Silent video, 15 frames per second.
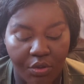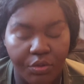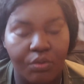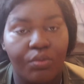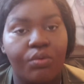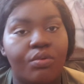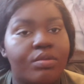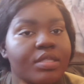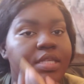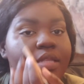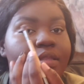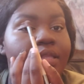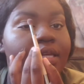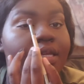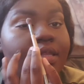the cool
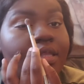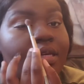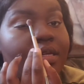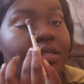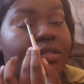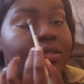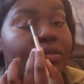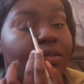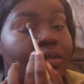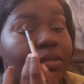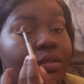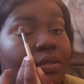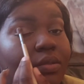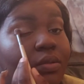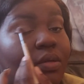Cynthia things you
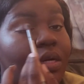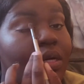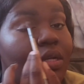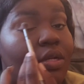do.